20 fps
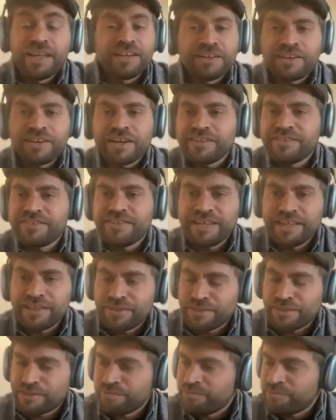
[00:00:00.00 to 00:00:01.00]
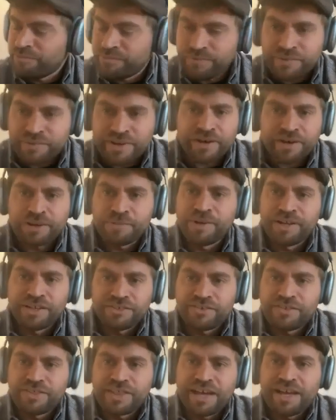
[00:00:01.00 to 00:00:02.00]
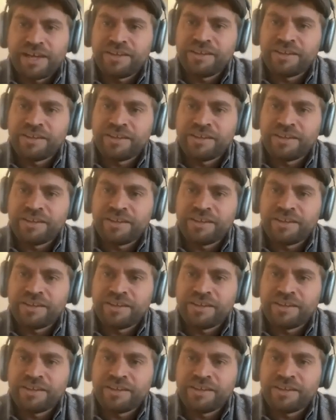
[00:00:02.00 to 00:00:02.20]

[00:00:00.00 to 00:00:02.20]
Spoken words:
Night Teeth, very much that,